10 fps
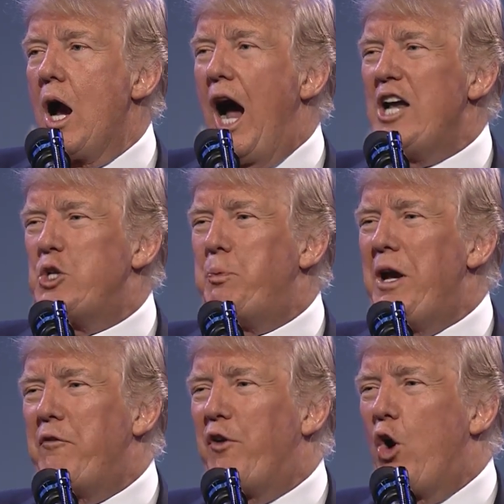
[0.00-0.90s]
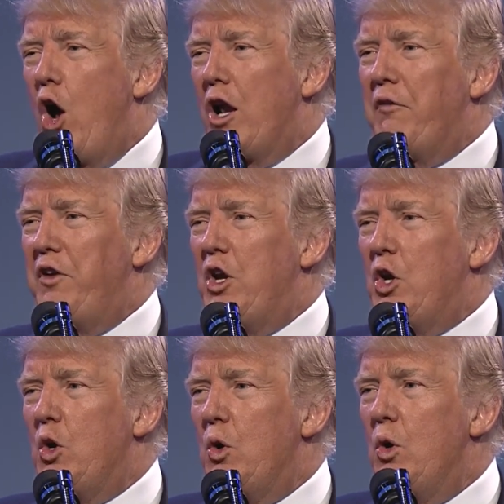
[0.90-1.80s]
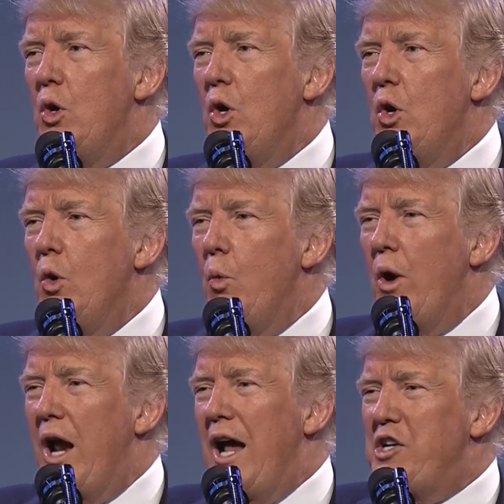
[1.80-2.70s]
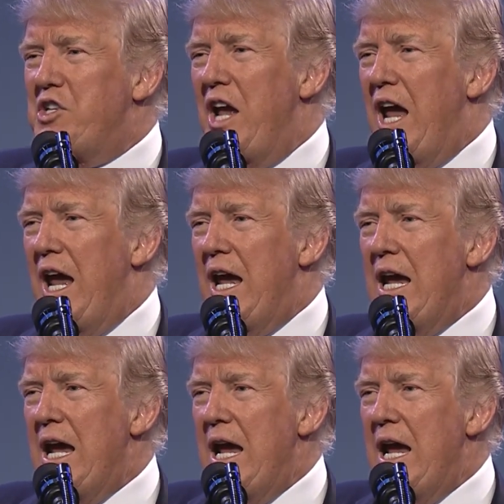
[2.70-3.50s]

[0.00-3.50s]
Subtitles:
I speak for all of you when I say